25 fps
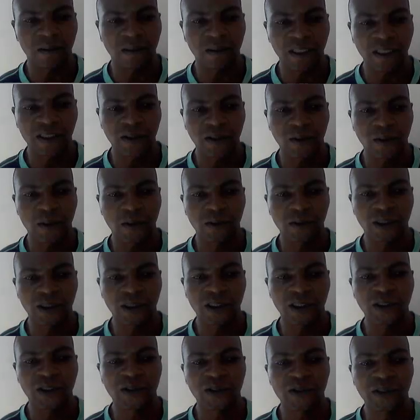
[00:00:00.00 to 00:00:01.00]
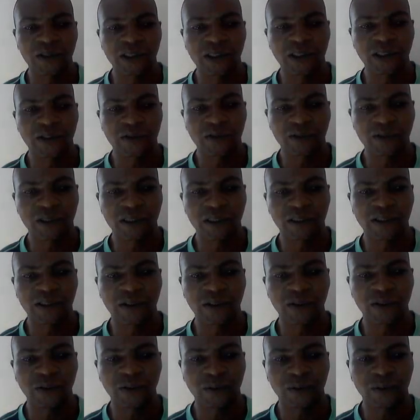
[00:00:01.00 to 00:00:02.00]
This course introduces
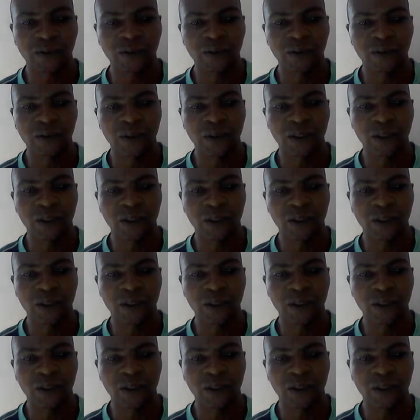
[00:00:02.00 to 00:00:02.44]
students to